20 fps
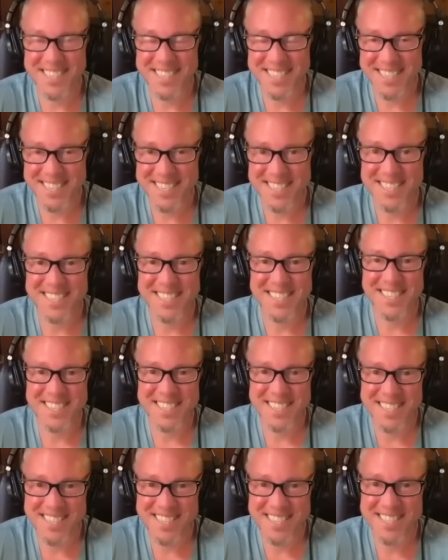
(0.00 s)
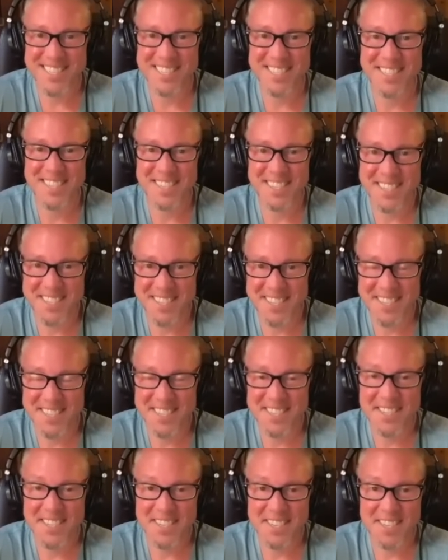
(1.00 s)

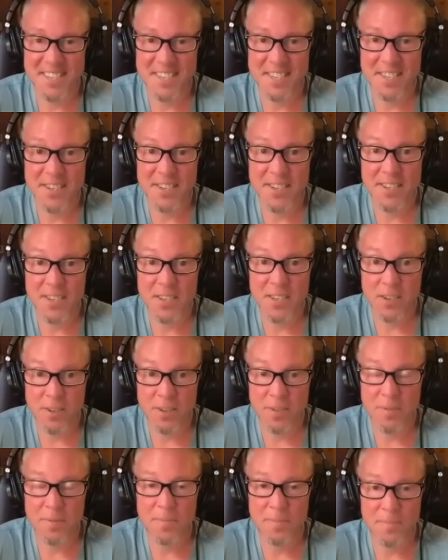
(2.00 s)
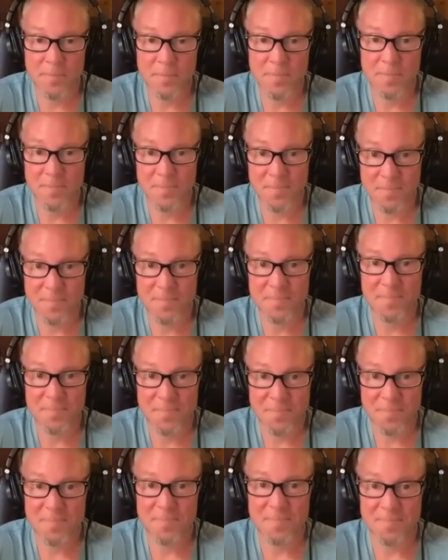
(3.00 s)

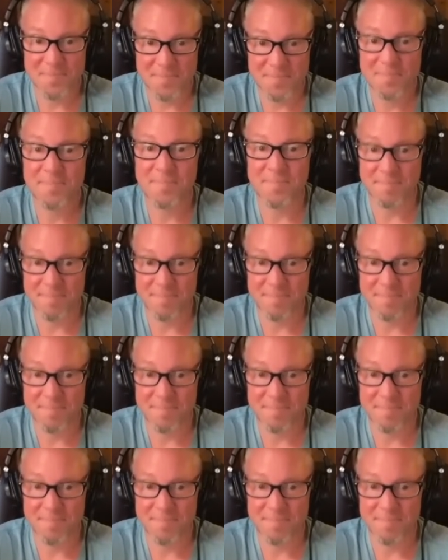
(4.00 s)
[no speech]